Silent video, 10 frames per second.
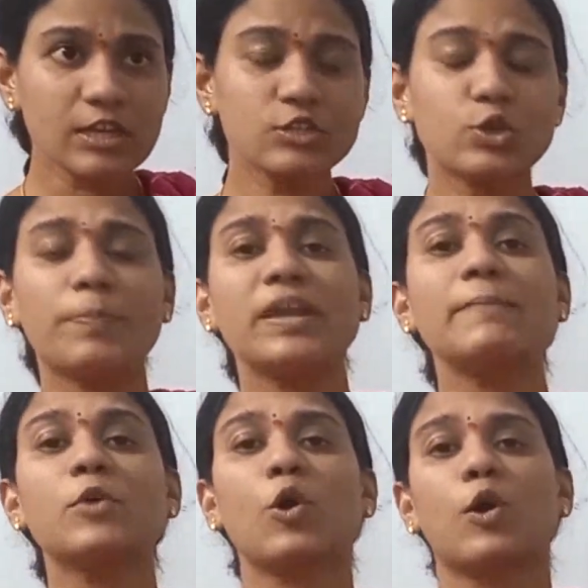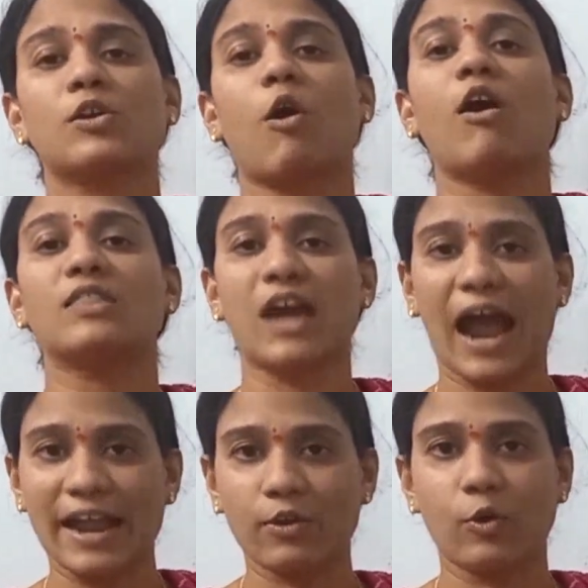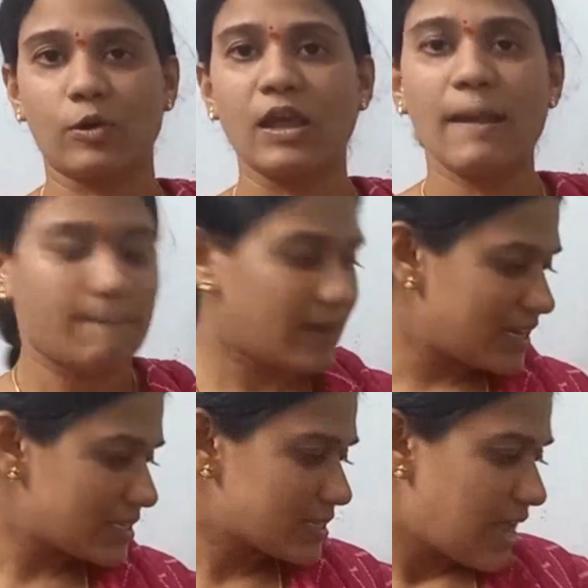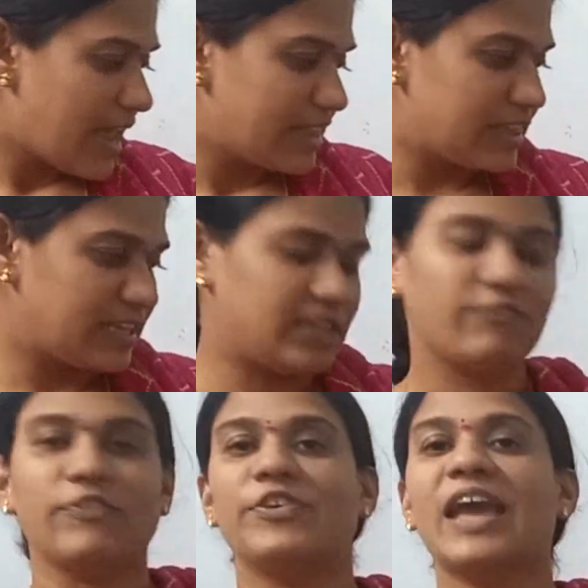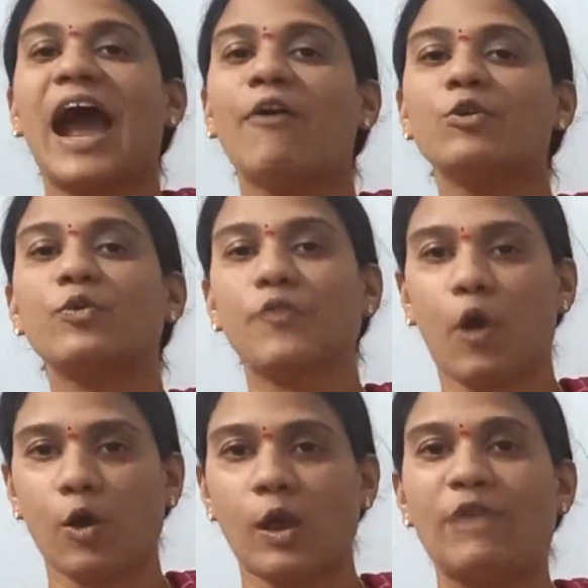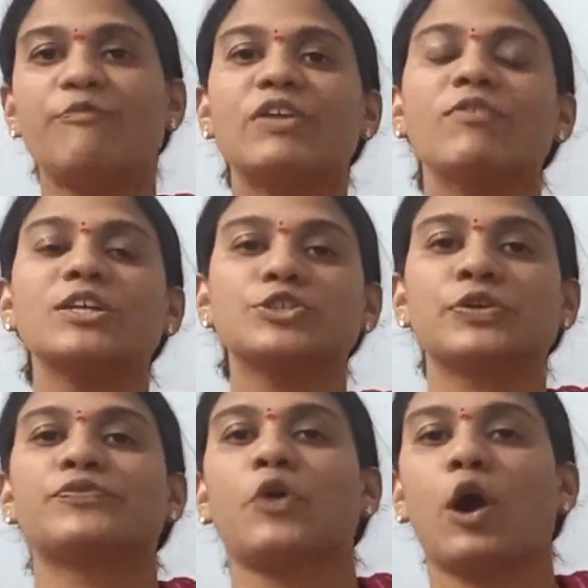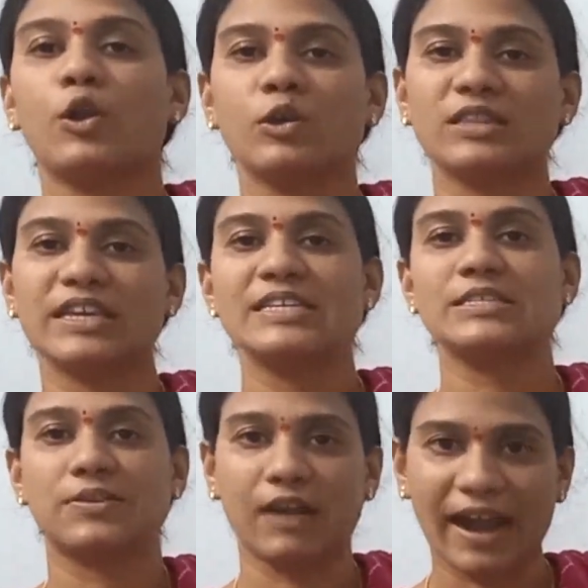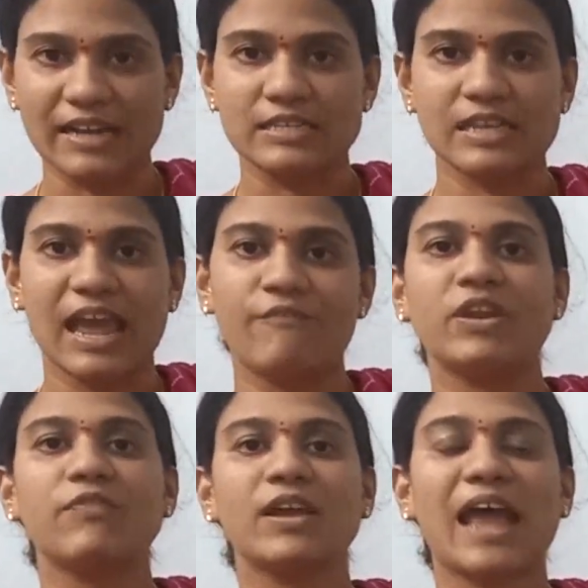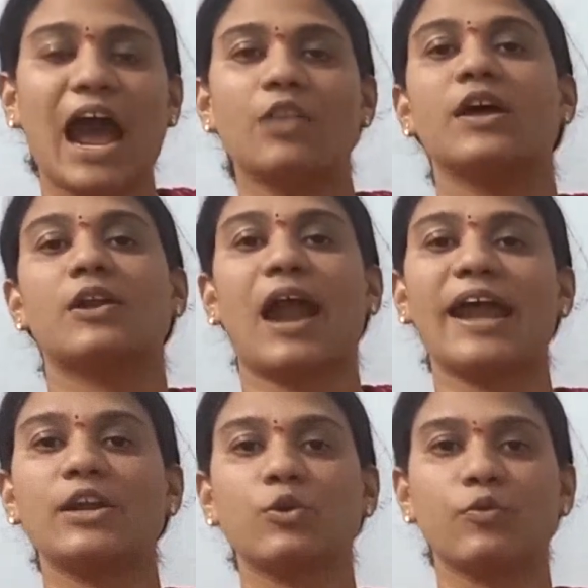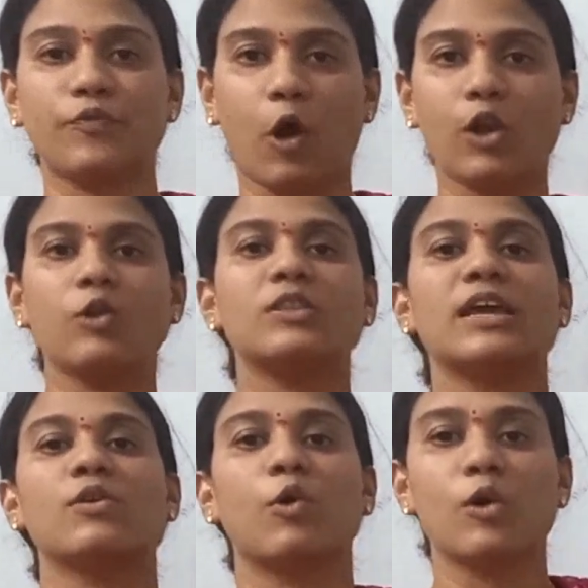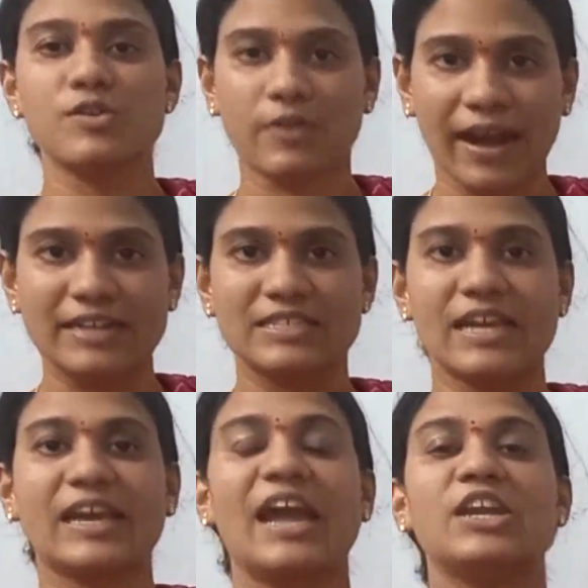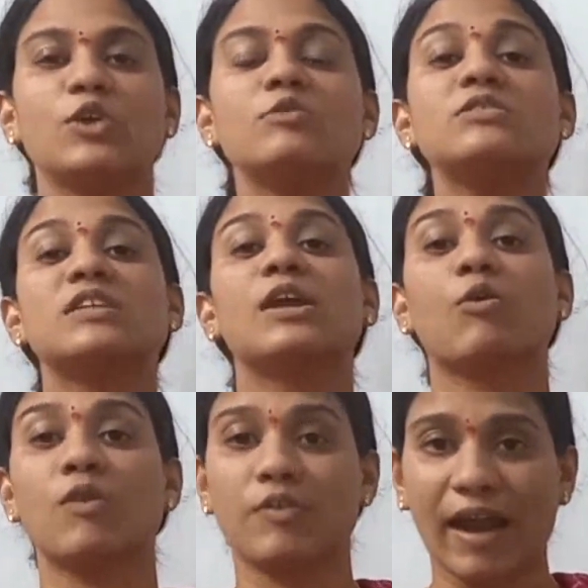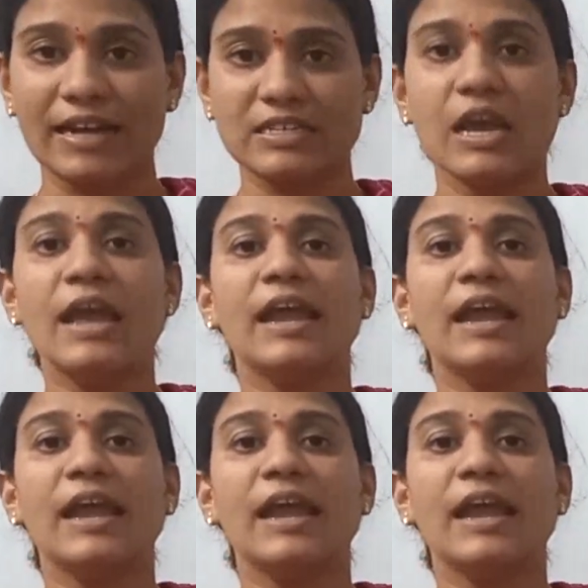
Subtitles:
Supreme Court or the High Court. Means we have to follow, everyone should follow these rights. Everyone have the right to follow their own rights. They can use their own rights.